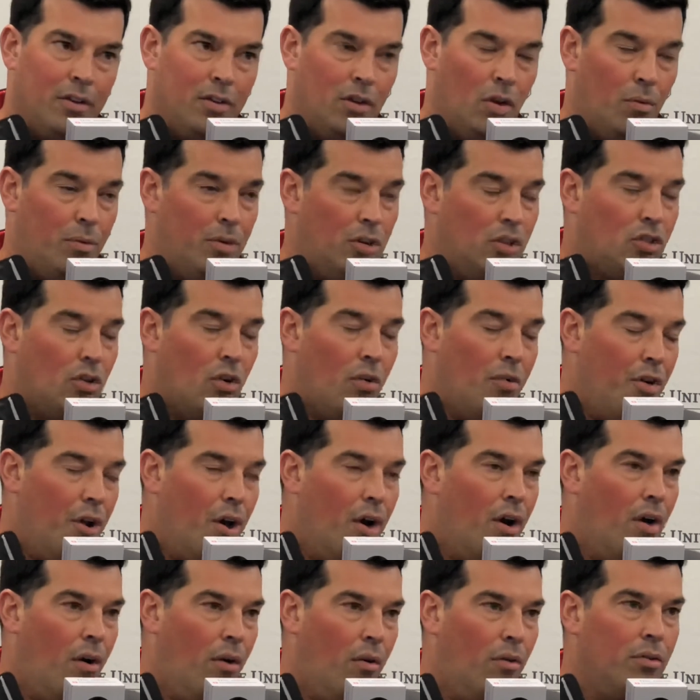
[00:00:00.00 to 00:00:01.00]
You know, we just don't
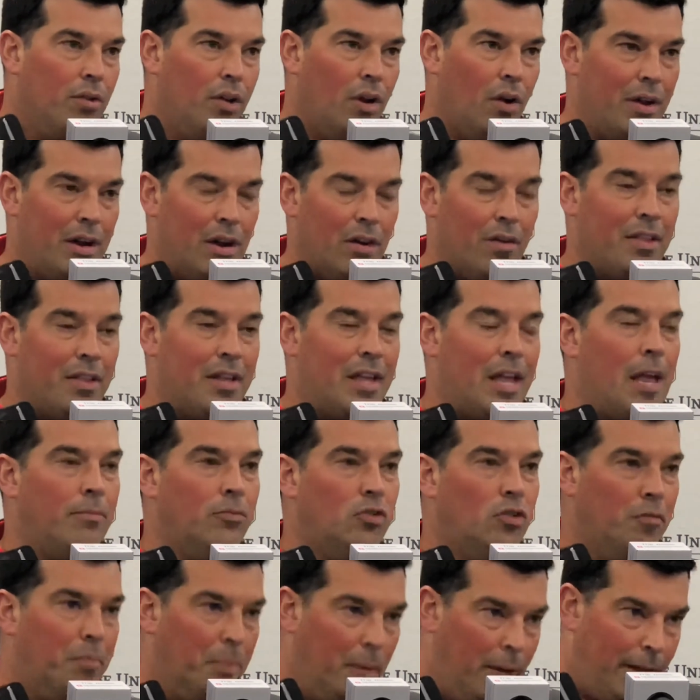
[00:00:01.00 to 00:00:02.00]
know. You know, here are the
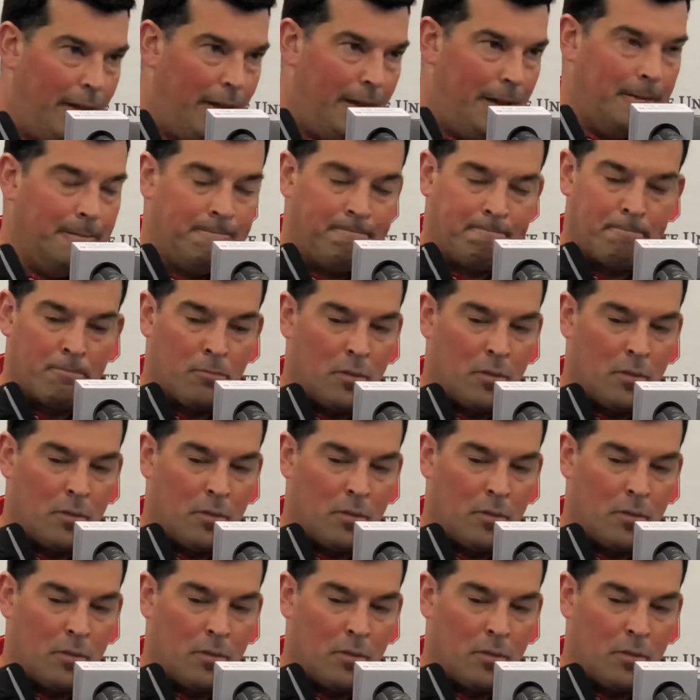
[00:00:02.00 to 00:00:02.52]
games you played.